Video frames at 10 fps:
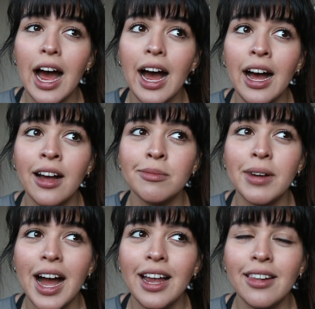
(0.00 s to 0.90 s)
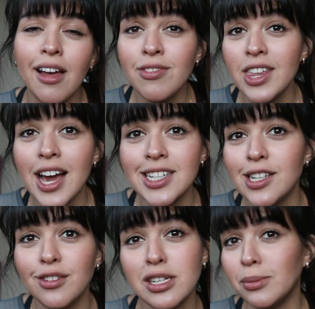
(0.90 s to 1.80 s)
um, I love the
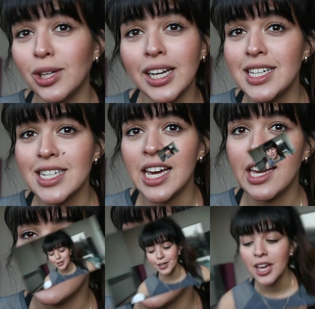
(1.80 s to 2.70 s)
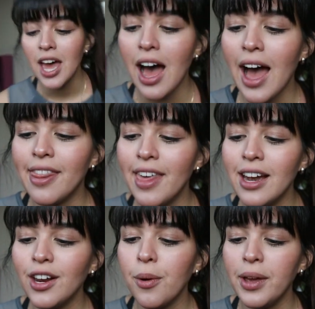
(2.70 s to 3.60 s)
idea of double cleansing, so I
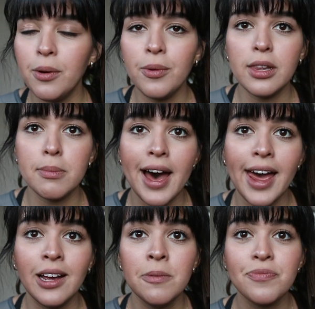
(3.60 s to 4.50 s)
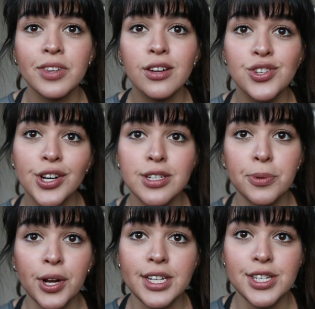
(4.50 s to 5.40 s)
then go in with my Doctor
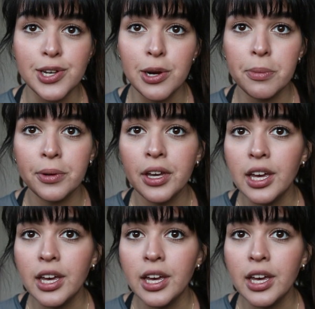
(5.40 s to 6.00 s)
Bronner's soap.